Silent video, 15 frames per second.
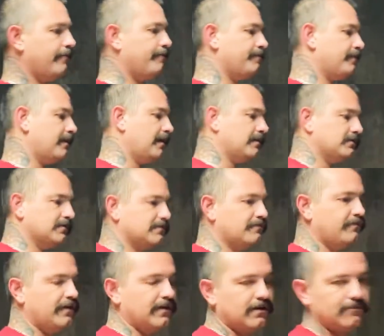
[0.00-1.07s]
Not just
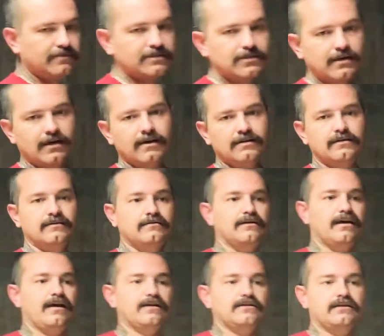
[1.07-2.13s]
feeding them a ton
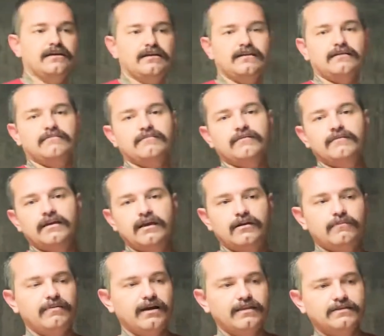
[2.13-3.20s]
and getting them there
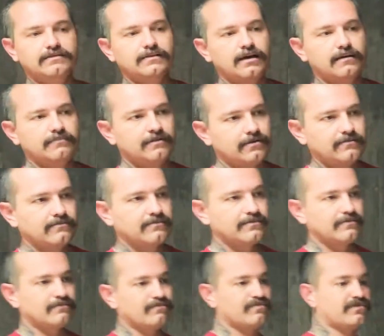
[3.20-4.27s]
by the time they're
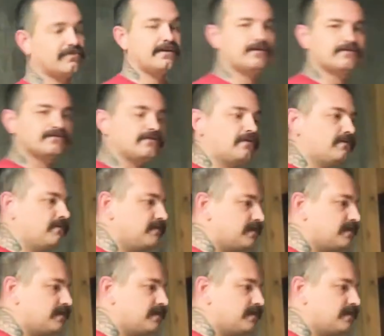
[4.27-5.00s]
3 years old.